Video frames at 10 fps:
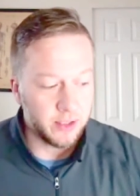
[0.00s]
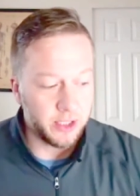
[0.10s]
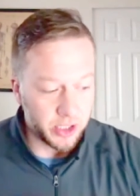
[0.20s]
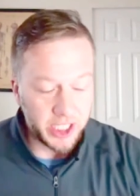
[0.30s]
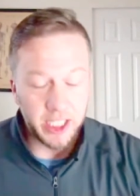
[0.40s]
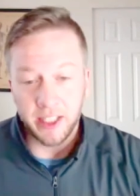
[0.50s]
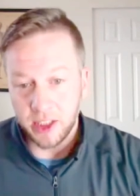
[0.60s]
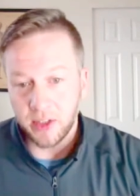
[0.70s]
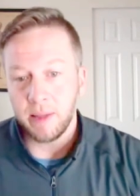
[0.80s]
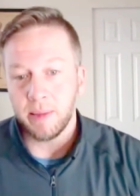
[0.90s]
your needling
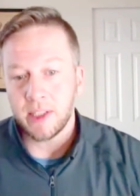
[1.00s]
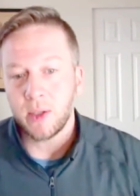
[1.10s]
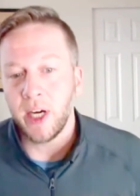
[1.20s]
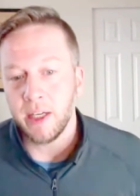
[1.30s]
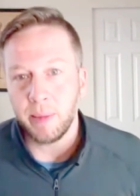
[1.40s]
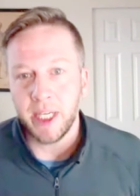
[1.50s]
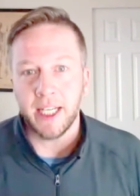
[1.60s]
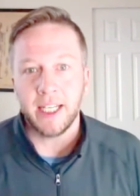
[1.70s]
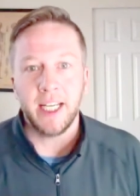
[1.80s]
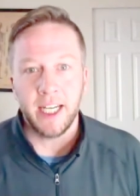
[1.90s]
treatments quite a bit,
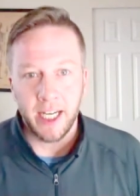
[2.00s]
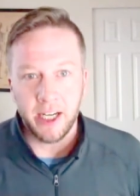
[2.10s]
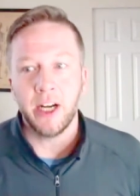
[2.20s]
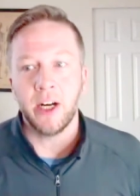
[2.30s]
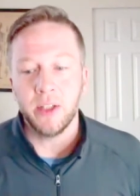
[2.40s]
and I know